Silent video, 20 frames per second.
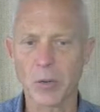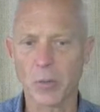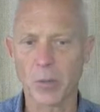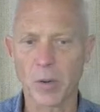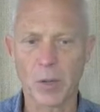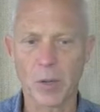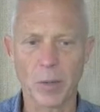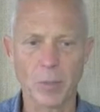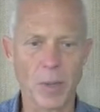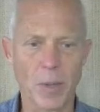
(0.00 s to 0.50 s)

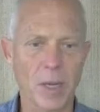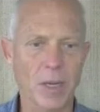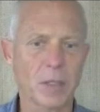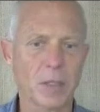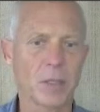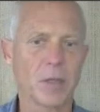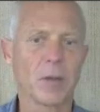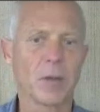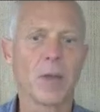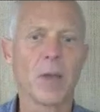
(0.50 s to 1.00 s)
really mean
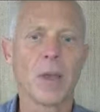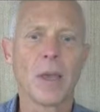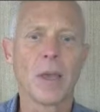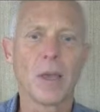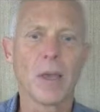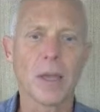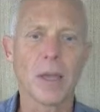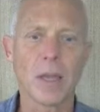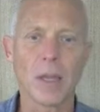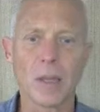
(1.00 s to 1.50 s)
to
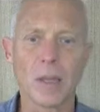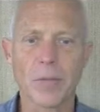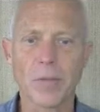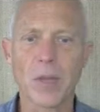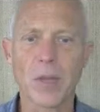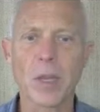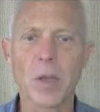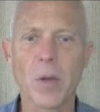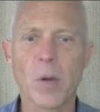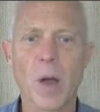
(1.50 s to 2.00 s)
end the
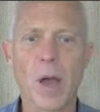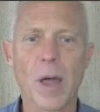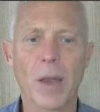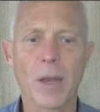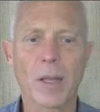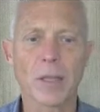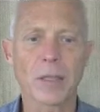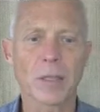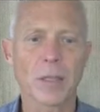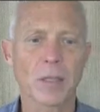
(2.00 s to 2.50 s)
video on
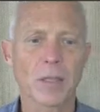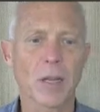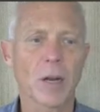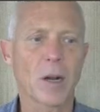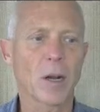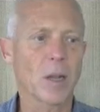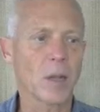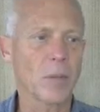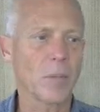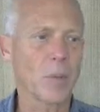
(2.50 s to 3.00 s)

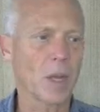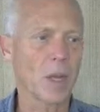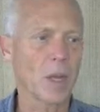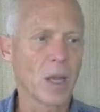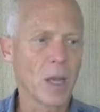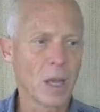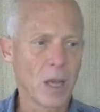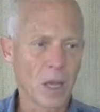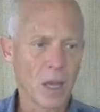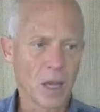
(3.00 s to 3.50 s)
necessarily, but
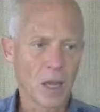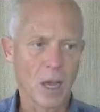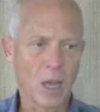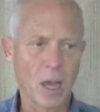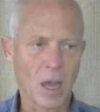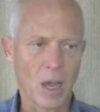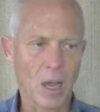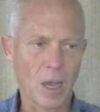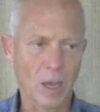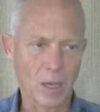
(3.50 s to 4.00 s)

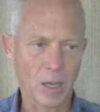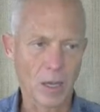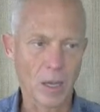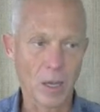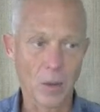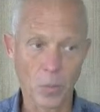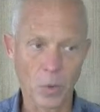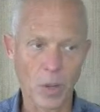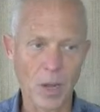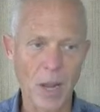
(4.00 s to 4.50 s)

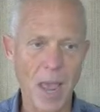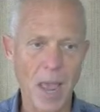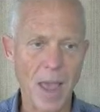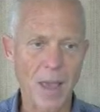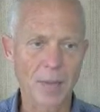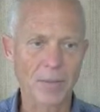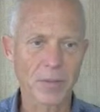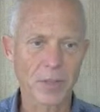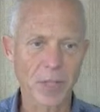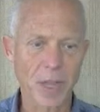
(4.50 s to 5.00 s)
it would
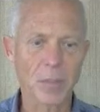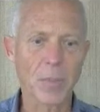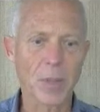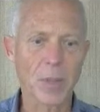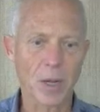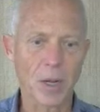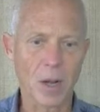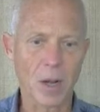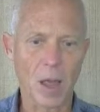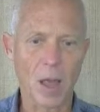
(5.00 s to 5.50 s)
have
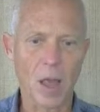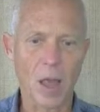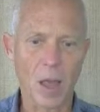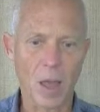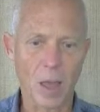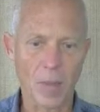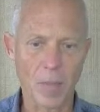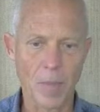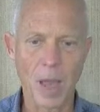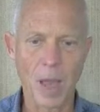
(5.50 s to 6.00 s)
something
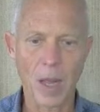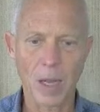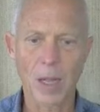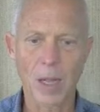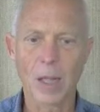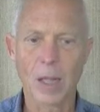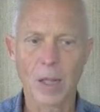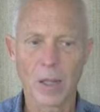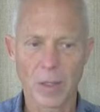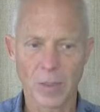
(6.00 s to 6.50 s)
among
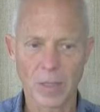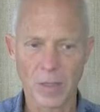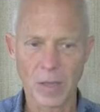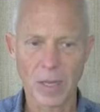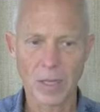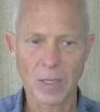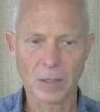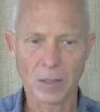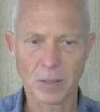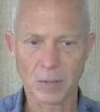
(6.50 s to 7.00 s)

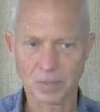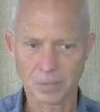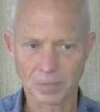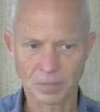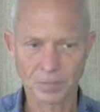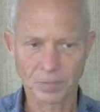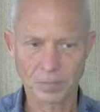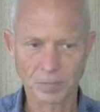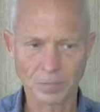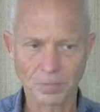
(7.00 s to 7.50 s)
these
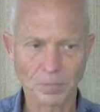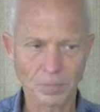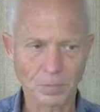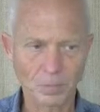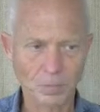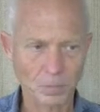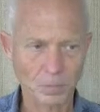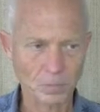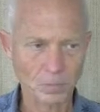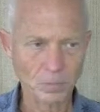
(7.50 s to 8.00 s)

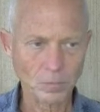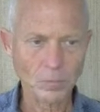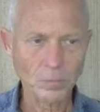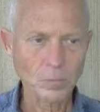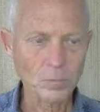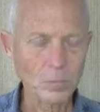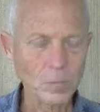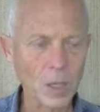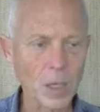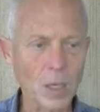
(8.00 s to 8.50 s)

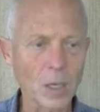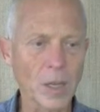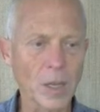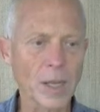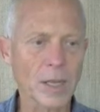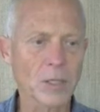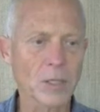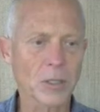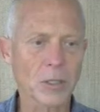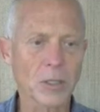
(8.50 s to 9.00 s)

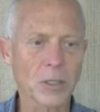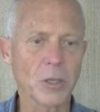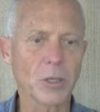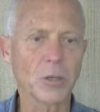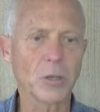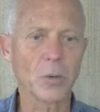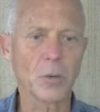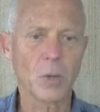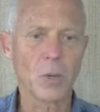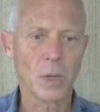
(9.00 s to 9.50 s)
links
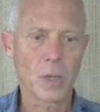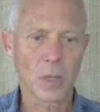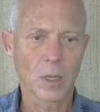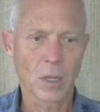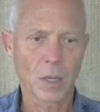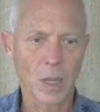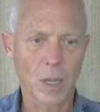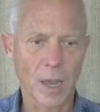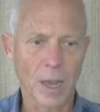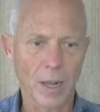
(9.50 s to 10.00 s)
too,
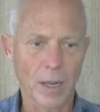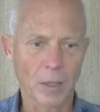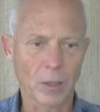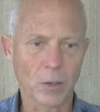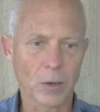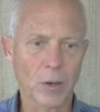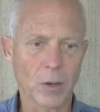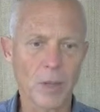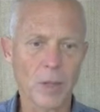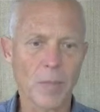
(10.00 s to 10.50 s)
like
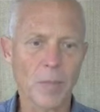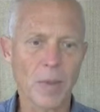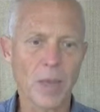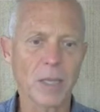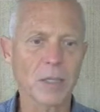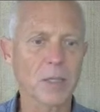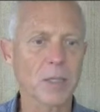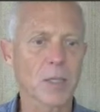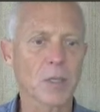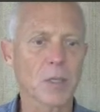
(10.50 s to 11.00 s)
learning the
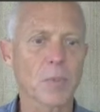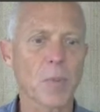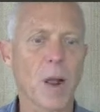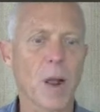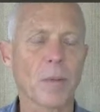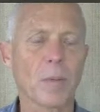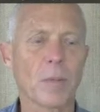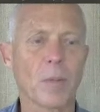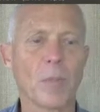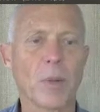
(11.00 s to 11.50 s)
basics
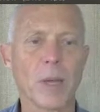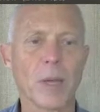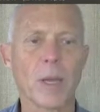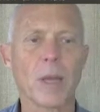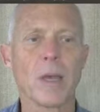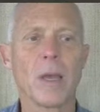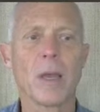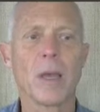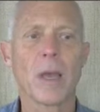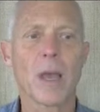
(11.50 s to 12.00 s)
probably
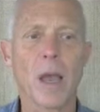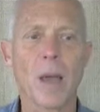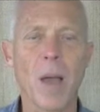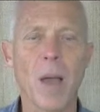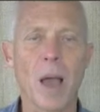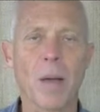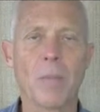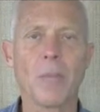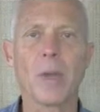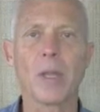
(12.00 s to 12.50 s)

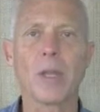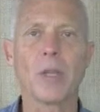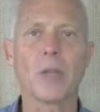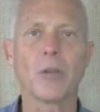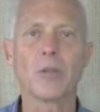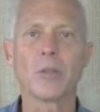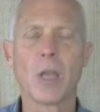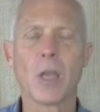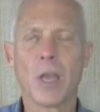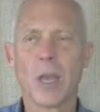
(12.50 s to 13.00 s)
about
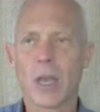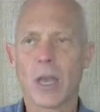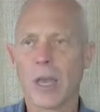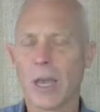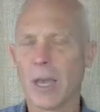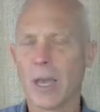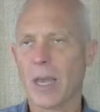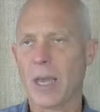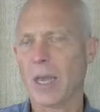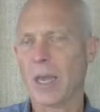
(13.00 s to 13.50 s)
menus.
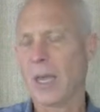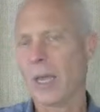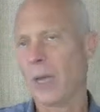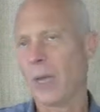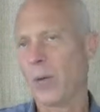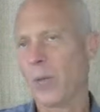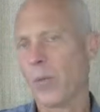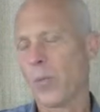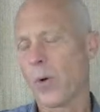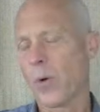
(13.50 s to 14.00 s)

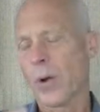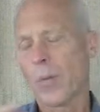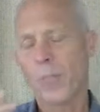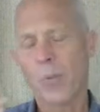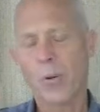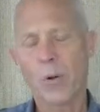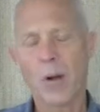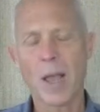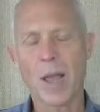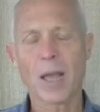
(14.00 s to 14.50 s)

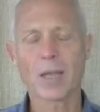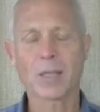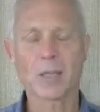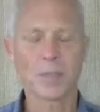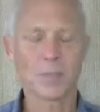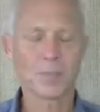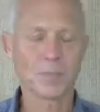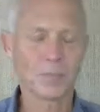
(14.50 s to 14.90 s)
WordPress,